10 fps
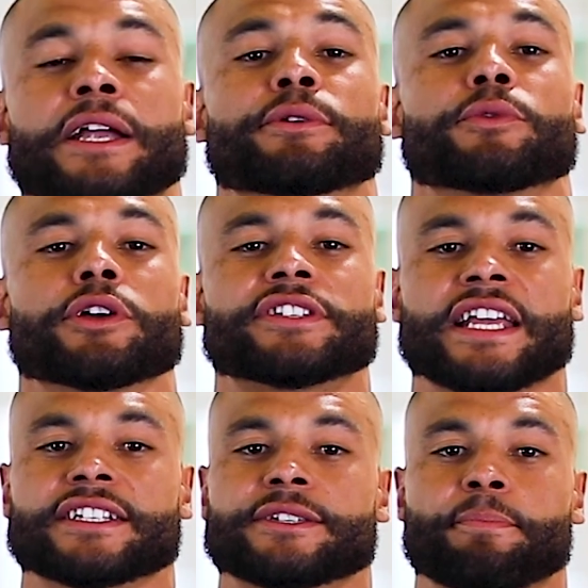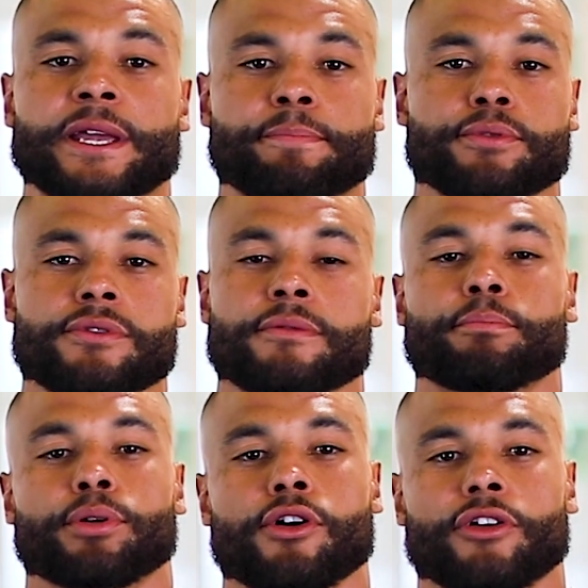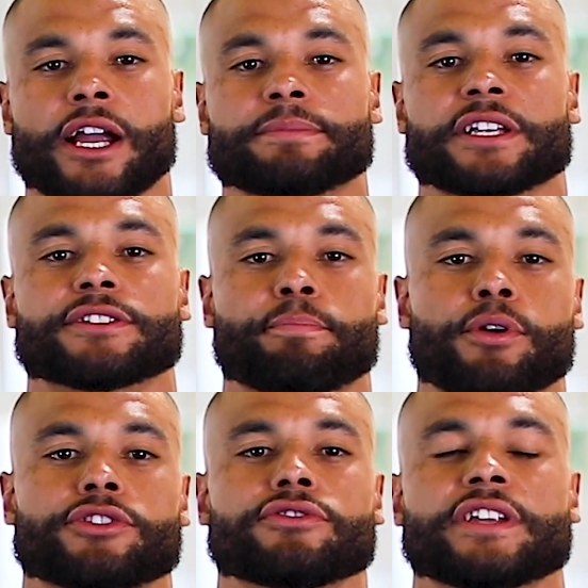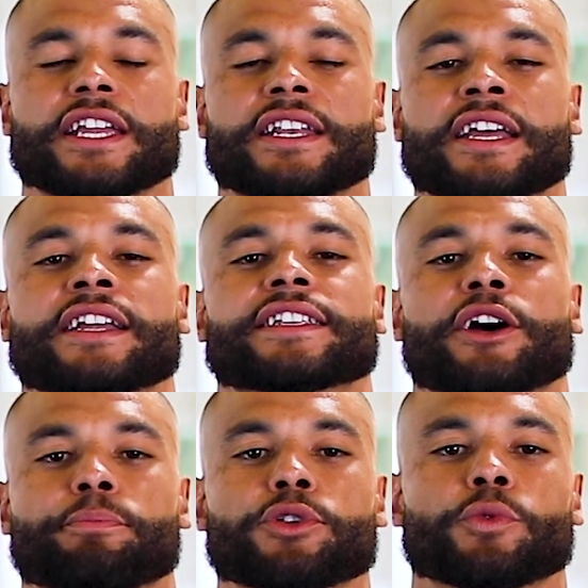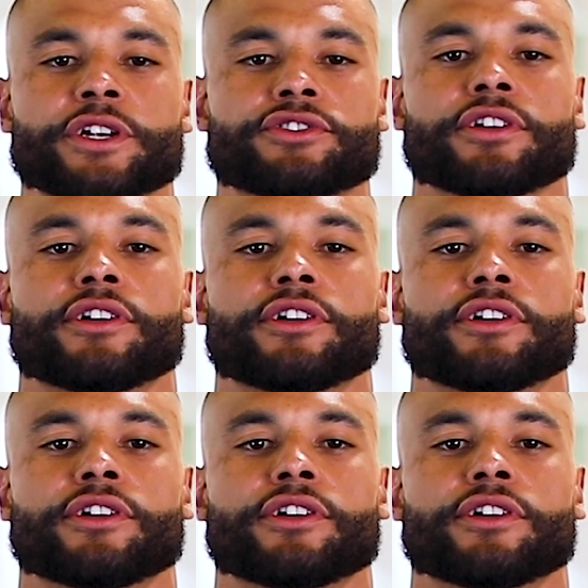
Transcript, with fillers: Monument Realty has the people, programs, and support you need to help you reach your